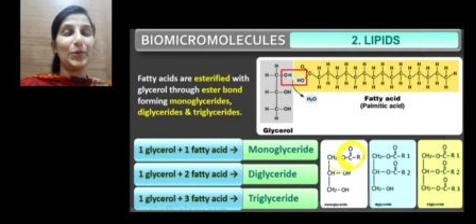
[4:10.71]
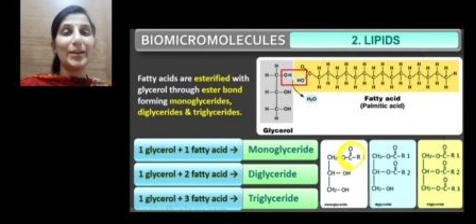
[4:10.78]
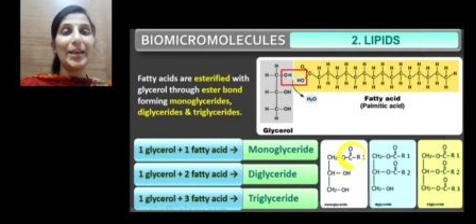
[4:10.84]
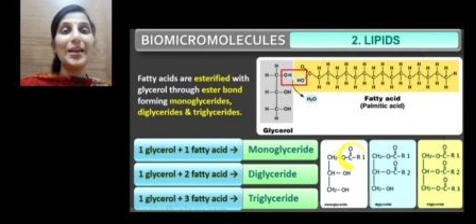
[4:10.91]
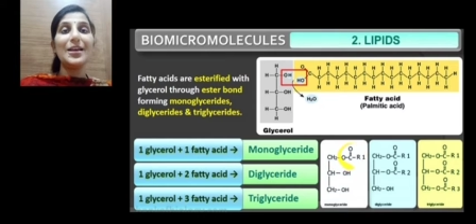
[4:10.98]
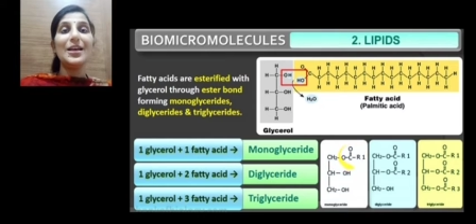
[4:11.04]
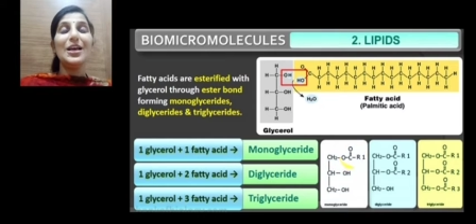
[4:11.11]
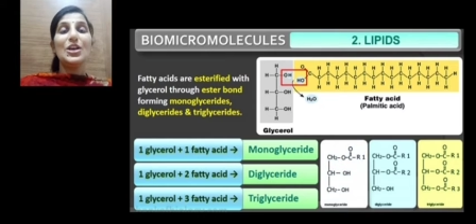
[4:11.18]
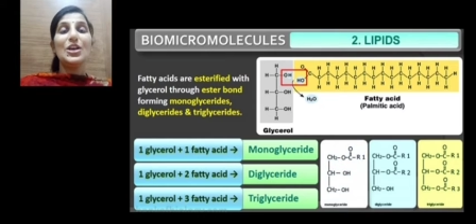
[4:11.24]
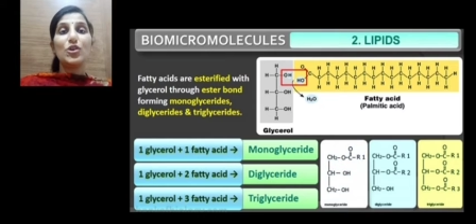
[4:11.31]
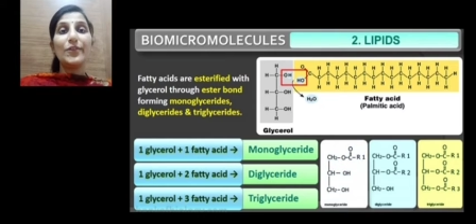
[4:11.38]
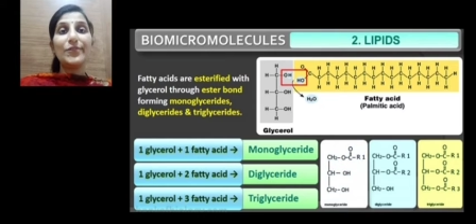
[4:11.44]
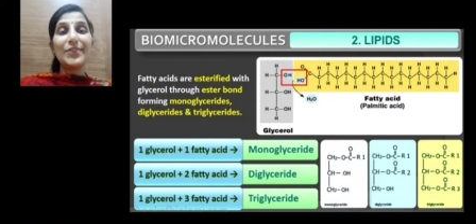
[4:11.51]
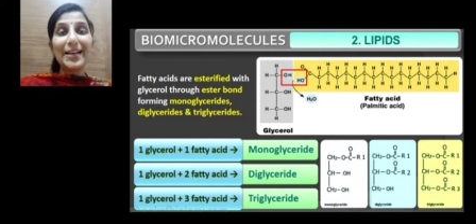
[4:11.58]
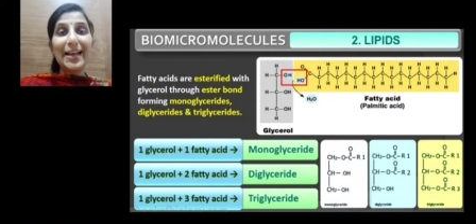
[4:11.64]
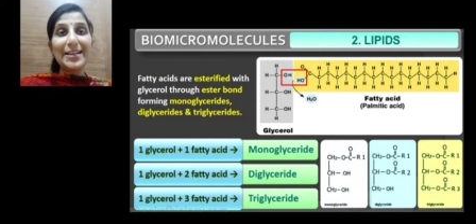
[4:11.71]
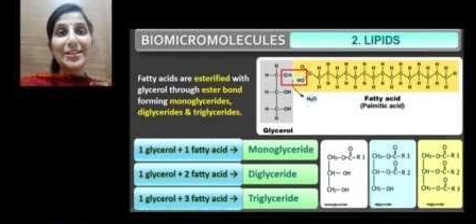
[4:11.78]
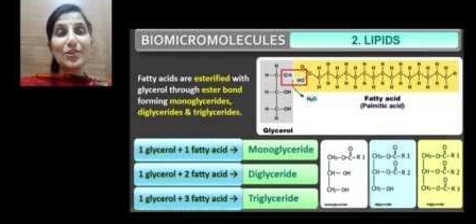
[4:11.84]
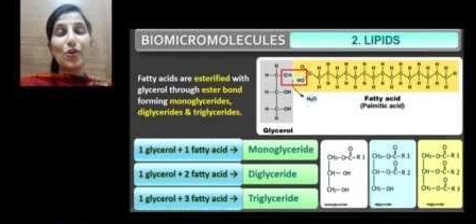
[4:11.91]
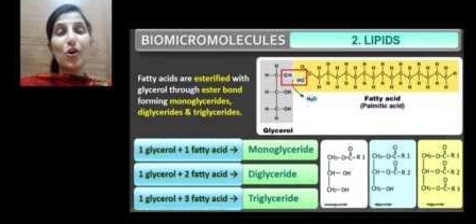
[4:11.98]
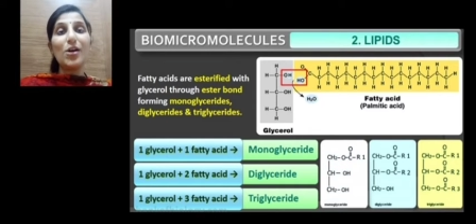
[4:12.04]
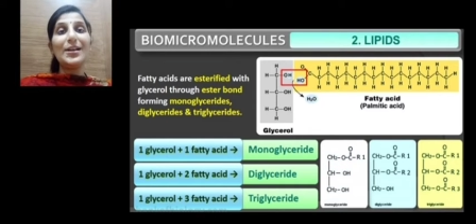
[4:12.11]
Okay, so if the
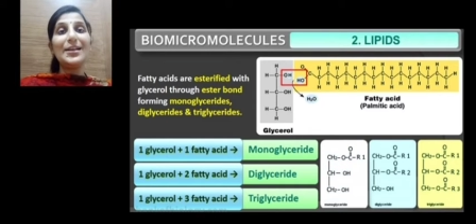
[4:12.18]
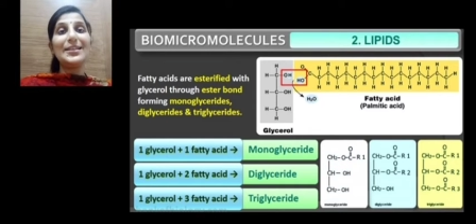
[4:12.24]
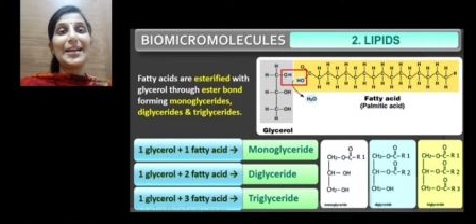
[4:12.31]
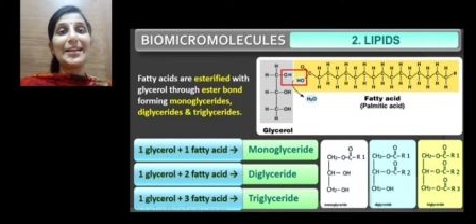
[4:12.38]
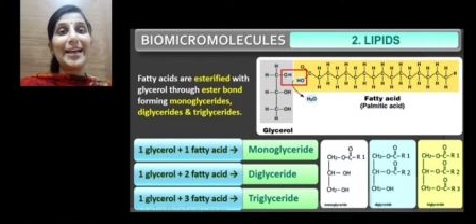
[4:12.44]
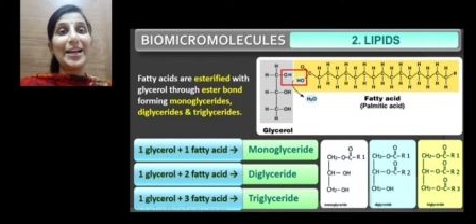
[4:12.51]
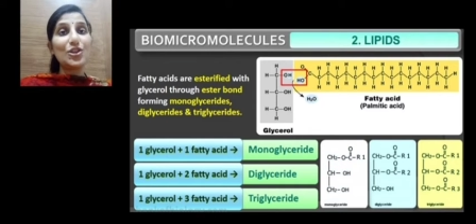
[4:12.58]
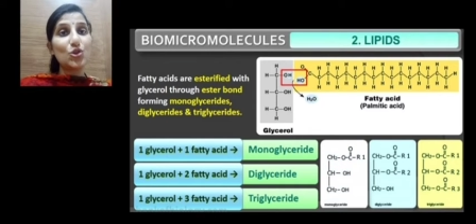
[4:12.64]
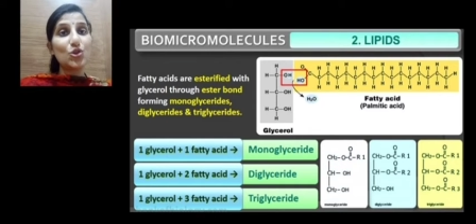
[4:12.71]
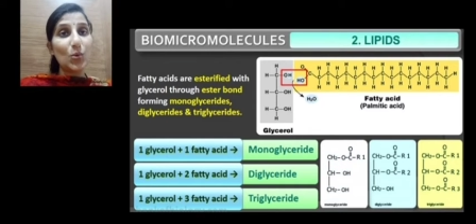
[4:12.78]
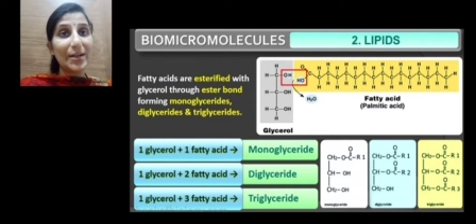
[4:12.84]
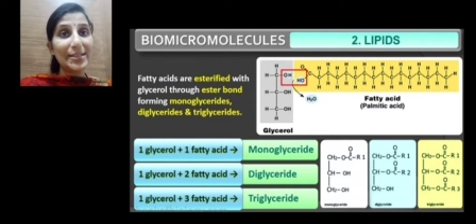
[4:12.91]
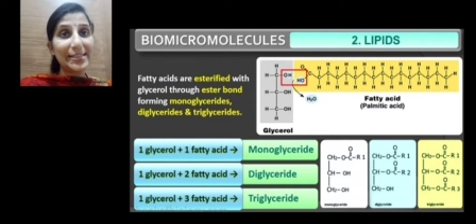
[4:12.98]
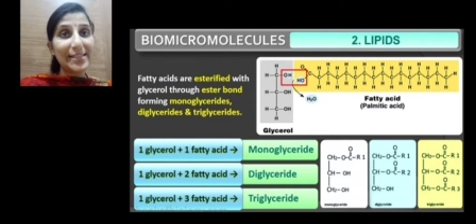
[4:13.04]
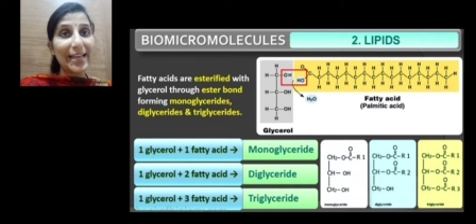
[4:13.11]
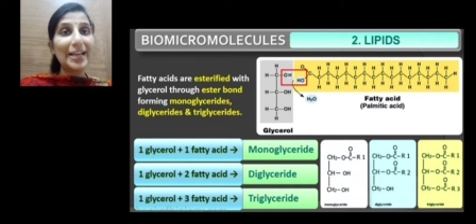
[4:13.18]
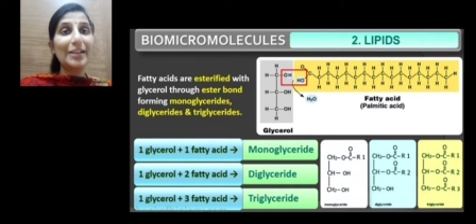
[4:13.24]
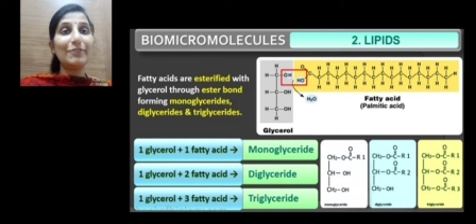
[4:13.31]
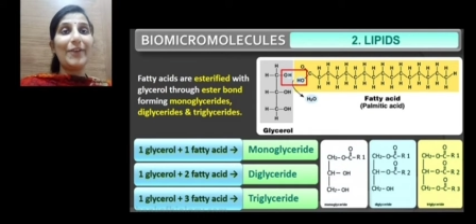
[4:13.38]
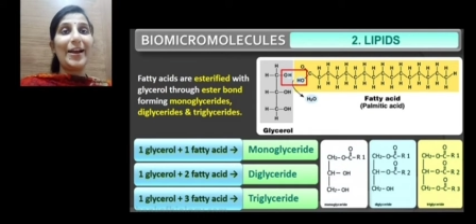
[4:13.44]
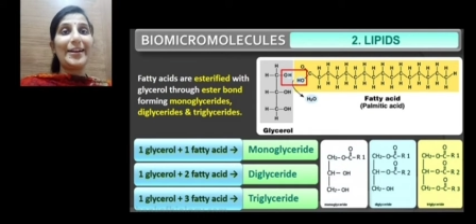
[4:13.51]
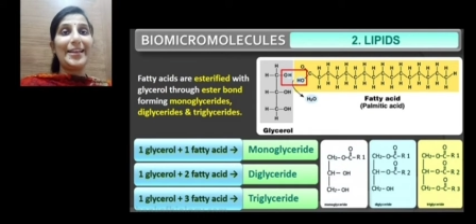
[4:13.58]
glycerol is attached to a
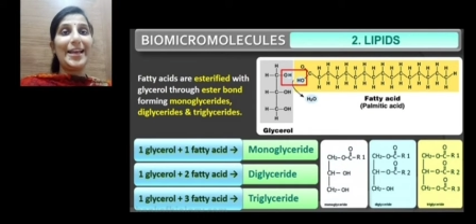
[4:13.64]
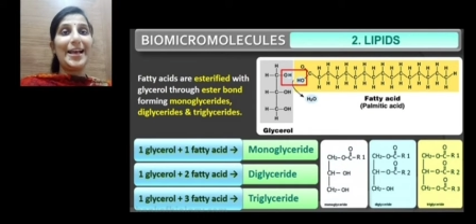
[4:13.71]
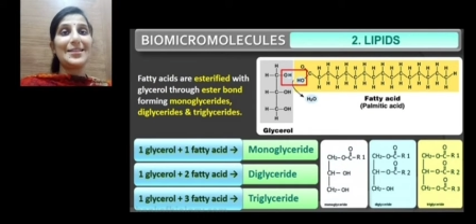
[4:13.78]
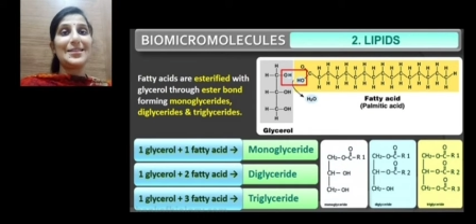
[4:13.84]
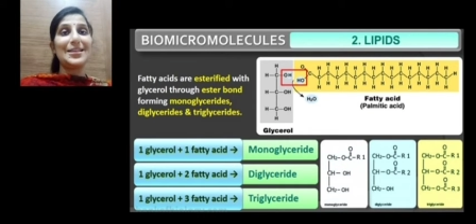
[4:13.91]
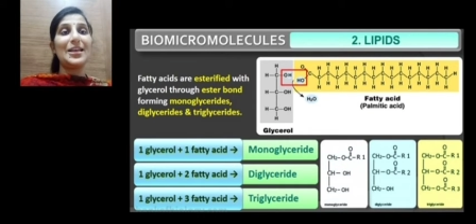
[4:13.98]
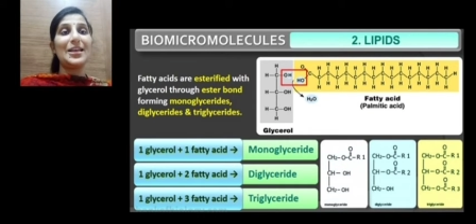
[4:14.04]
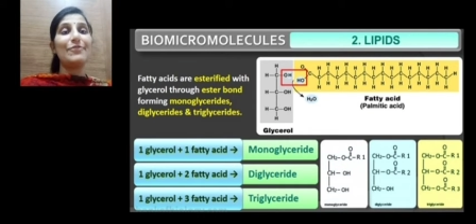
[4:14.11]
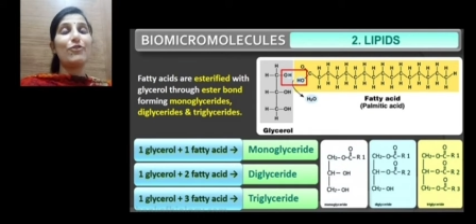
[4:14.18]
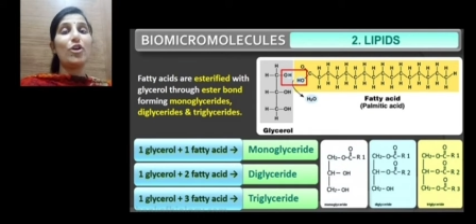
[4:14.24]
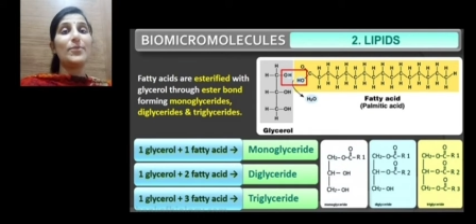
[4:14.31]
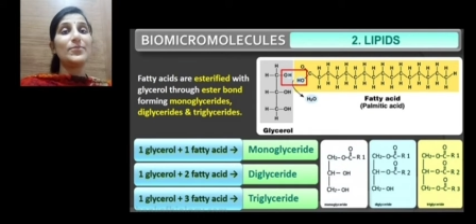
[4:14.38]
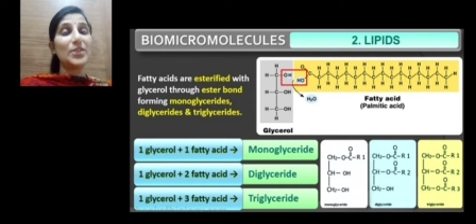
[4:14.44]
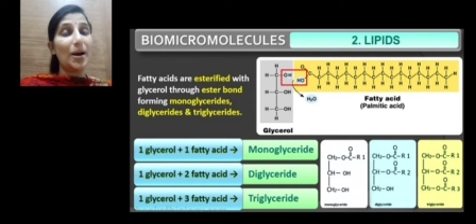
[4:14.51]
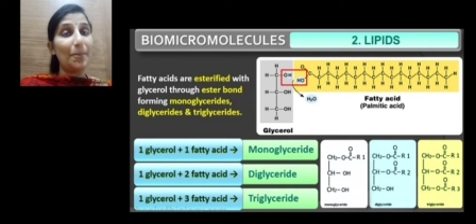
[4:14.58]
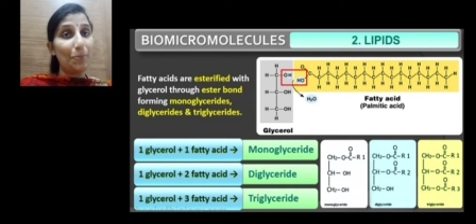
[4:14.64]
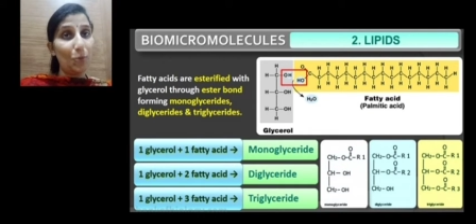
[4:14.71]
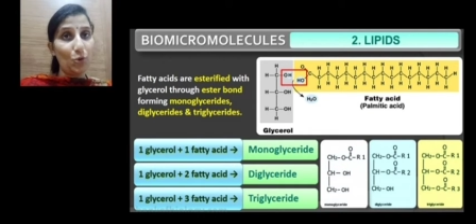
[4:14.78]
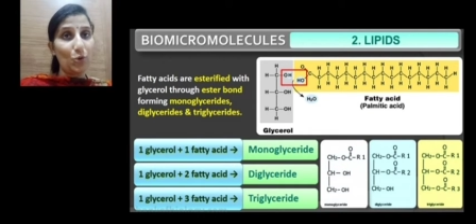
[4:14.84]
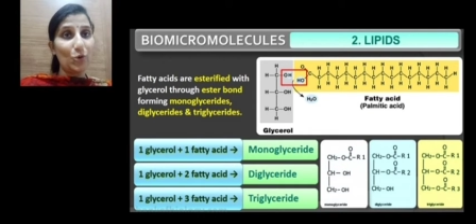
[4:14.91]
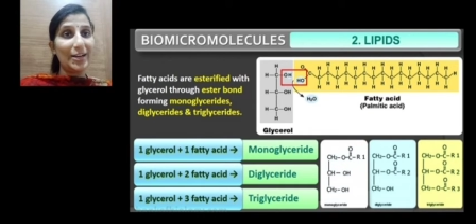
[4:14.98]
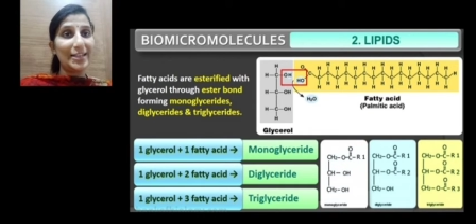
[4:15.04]
single fatty acid, it forms a
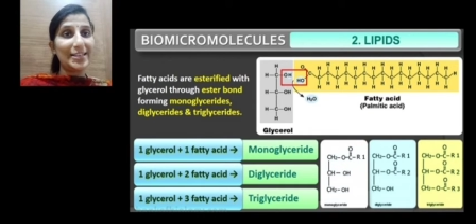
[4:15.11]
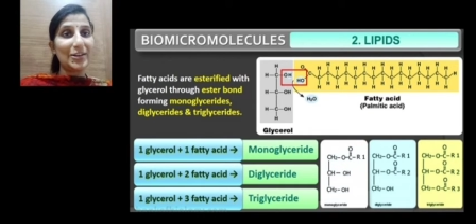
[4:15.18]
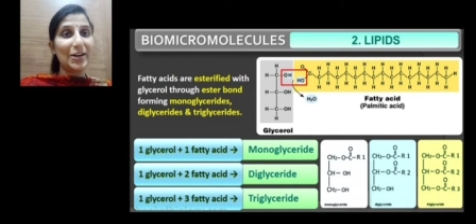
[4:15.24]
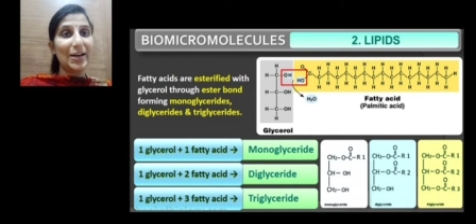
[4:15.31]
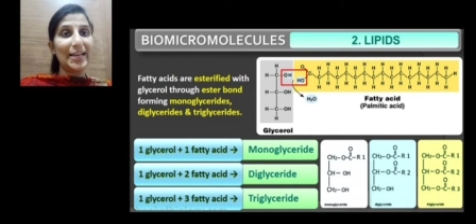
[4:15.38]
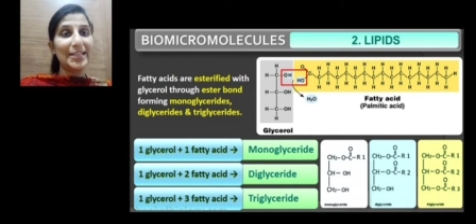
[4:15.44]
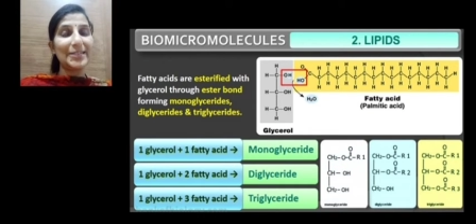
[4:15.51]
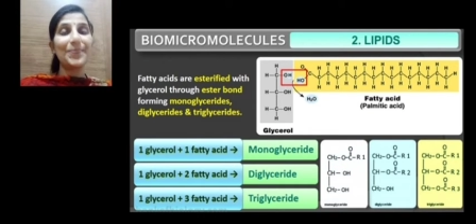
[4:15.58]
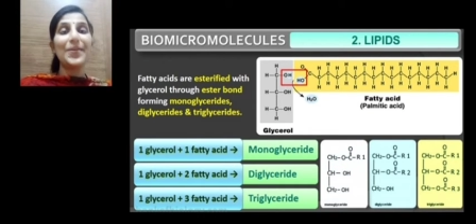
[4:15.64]
monoglyceride.